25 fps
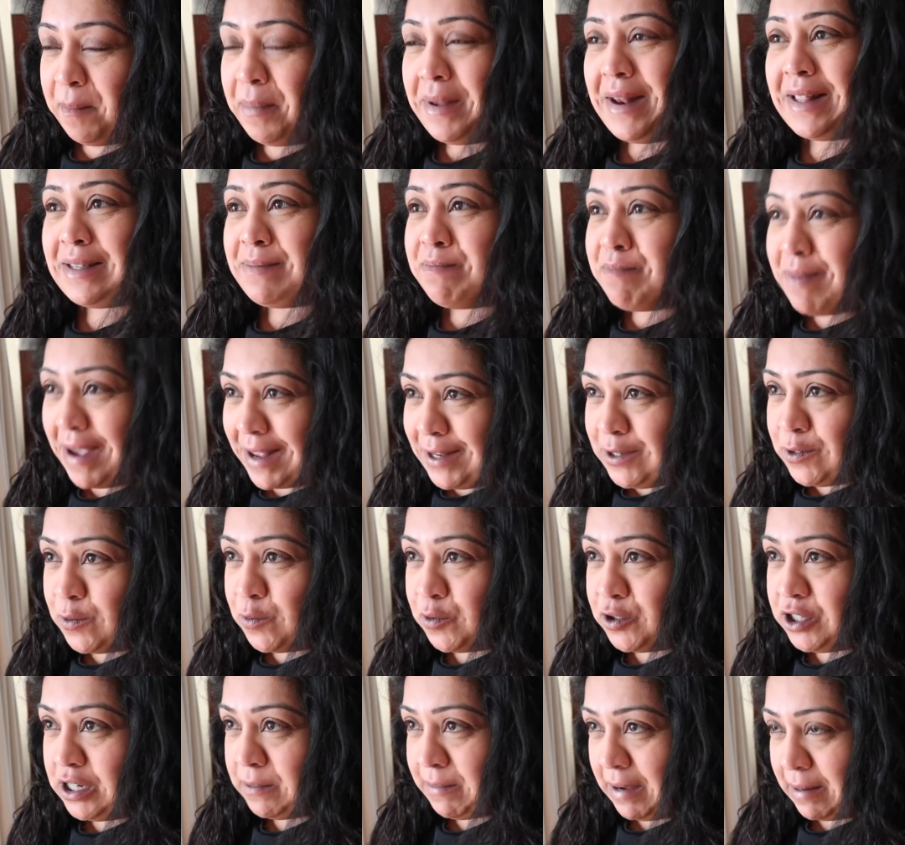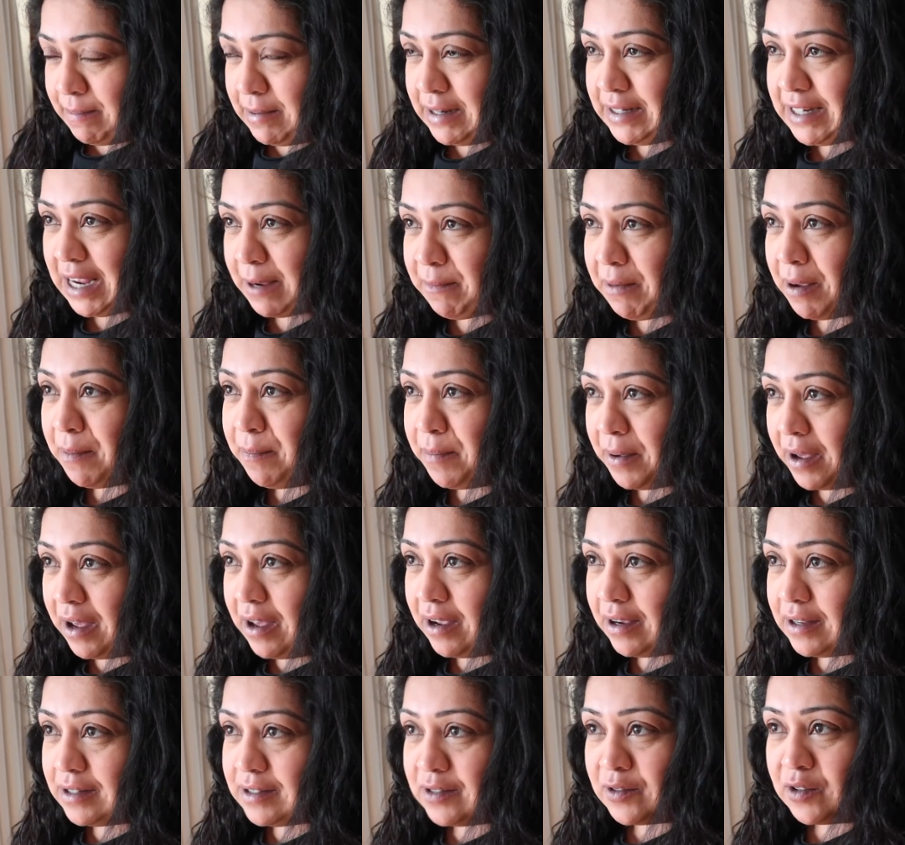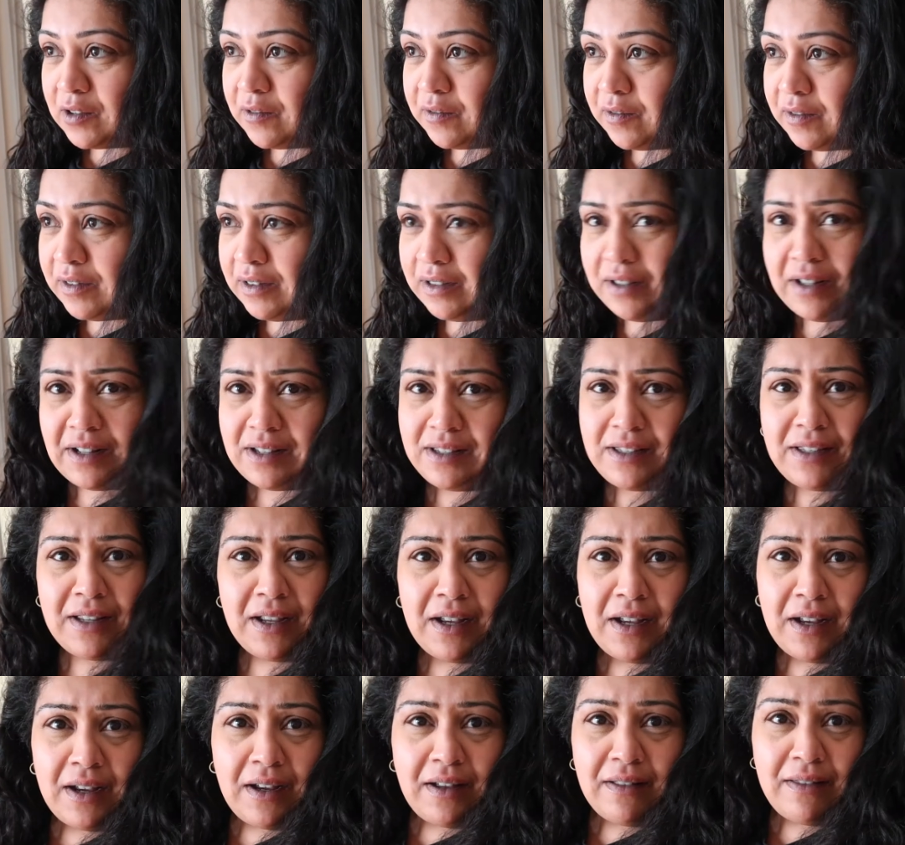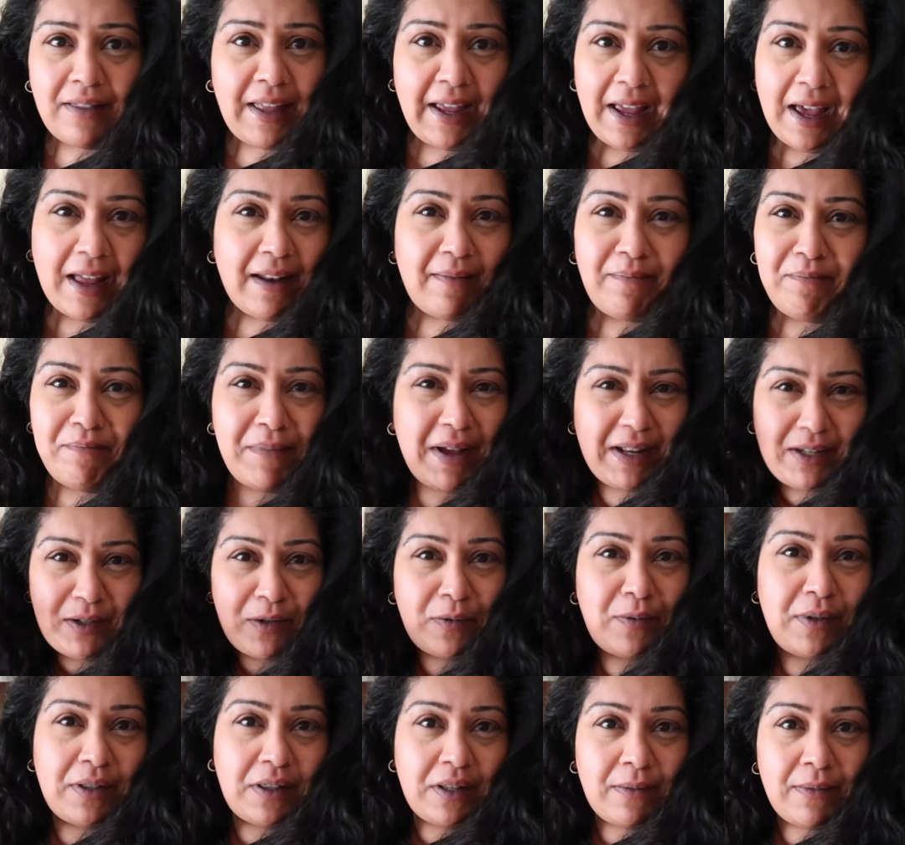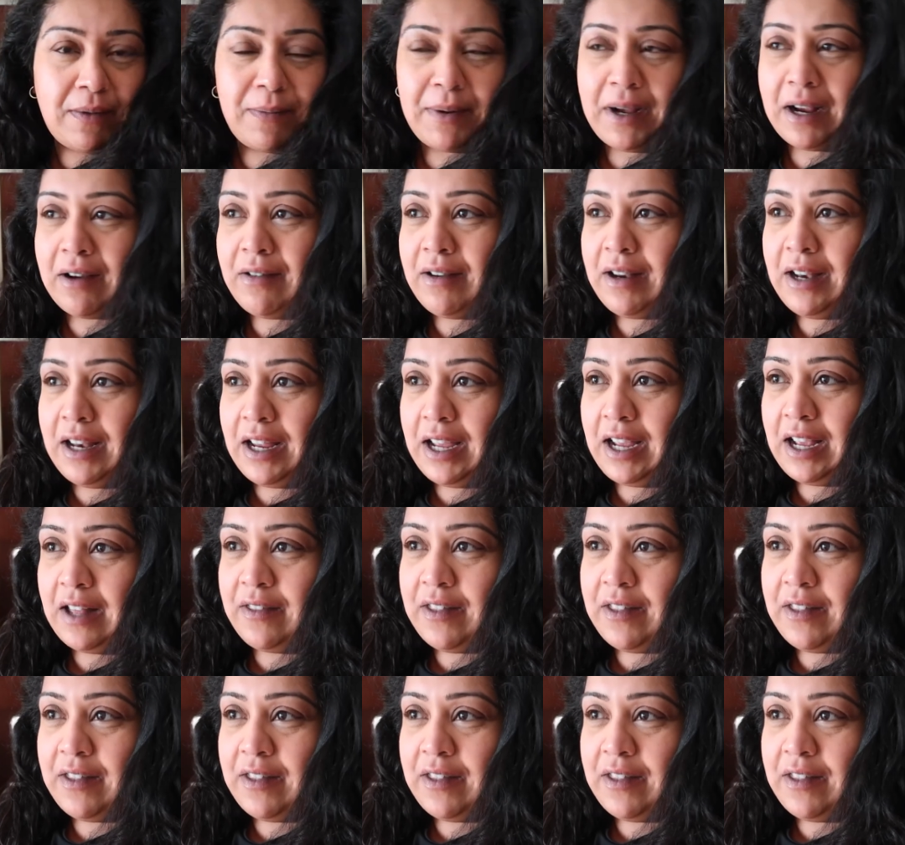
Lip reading: But it's metal. She made me take my Birks off because they have metal in them apparently.